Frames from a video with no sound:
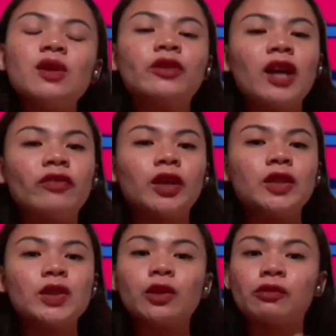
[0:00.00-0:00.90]
refers
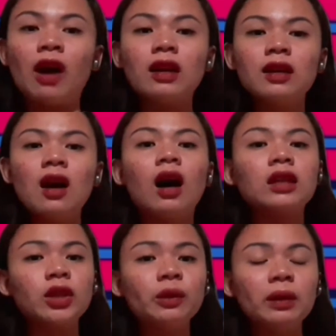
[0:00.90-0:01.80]
to rank,
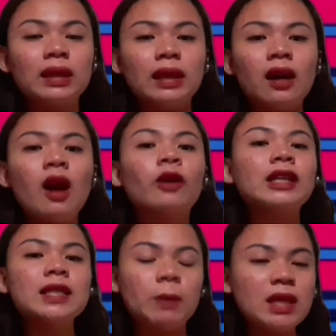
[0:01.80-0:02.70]
authority,
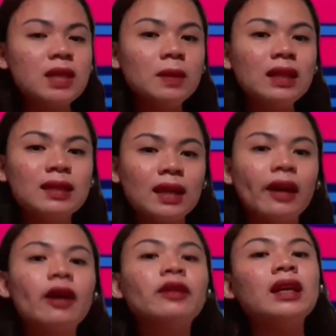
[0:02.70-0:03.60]
responsibility,
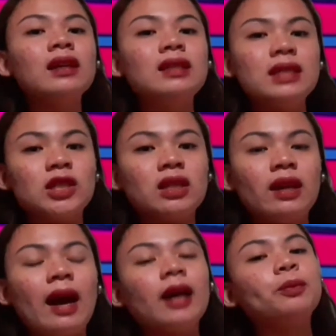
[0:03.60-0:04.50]
recognition,
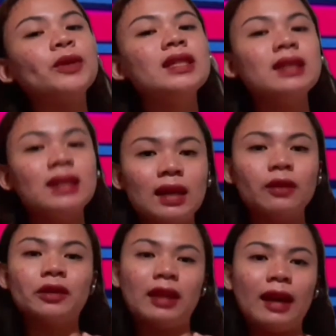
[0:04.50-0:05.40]
and prestige
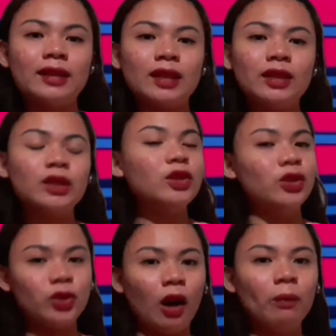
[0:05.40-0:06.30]
related to the
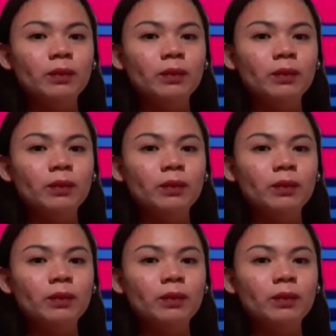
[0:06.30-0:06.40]
job.